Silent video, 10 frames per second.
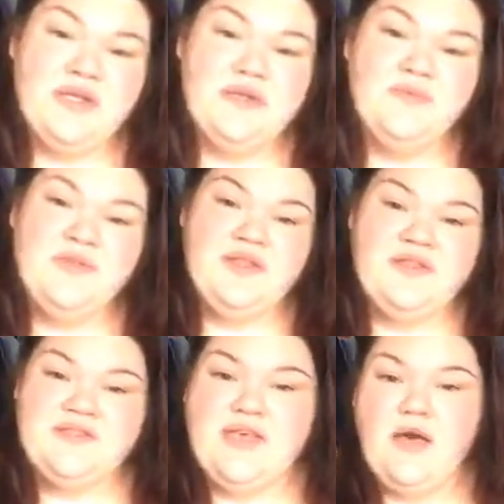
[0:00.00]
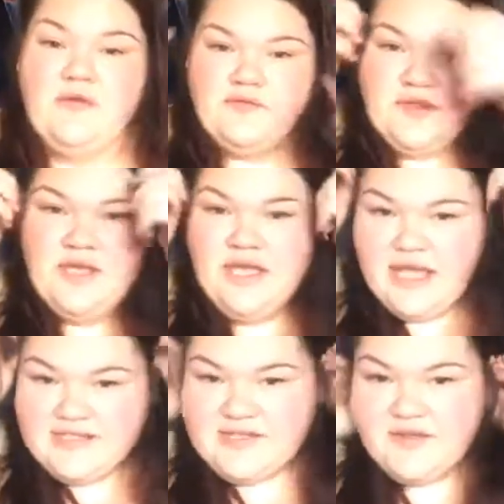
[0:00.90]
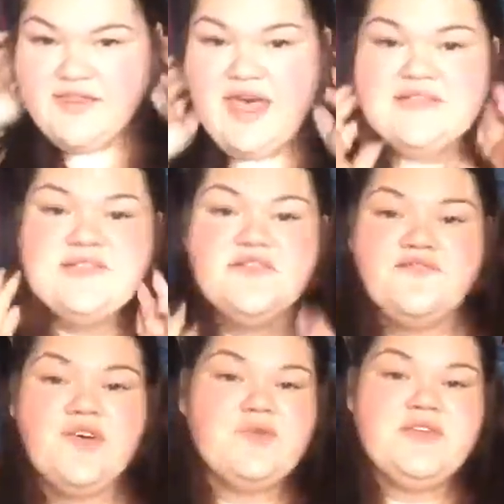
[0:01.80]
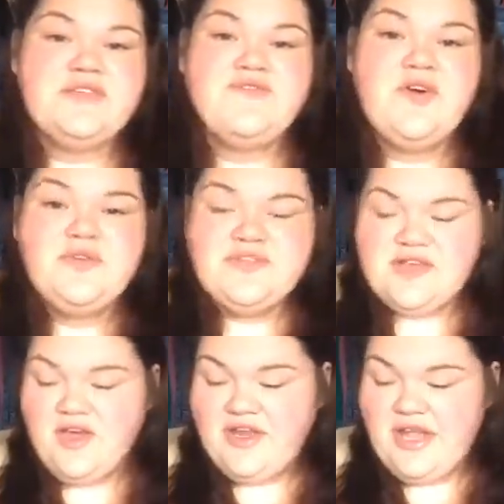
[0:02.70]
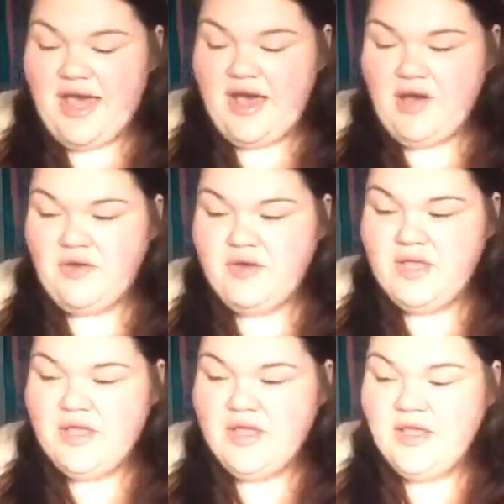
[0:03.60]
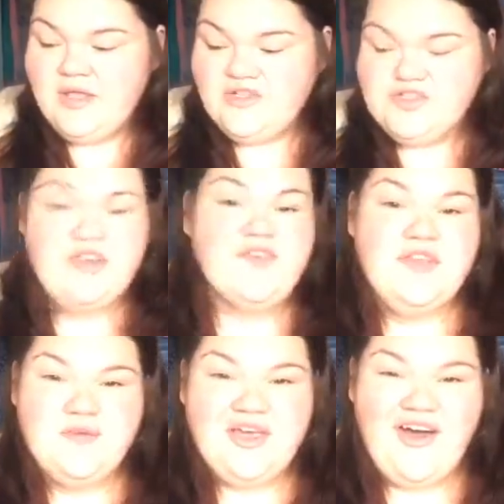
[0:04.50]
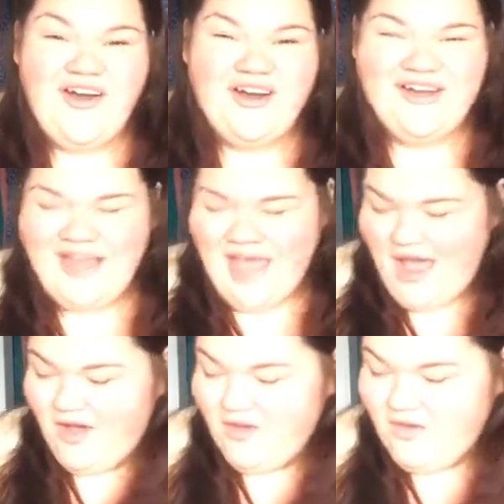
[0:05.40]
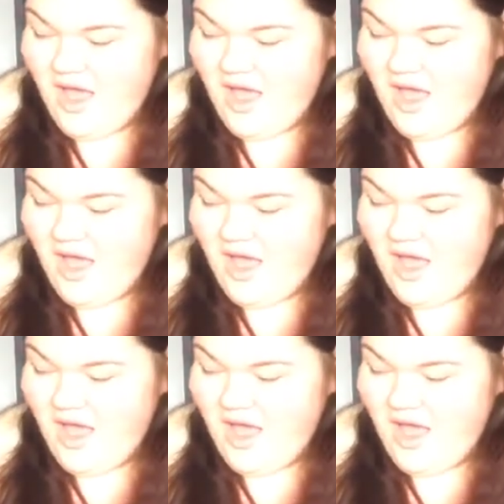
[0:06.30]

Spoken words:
within the self. And so that's the focus. Focus on how deserving we are and how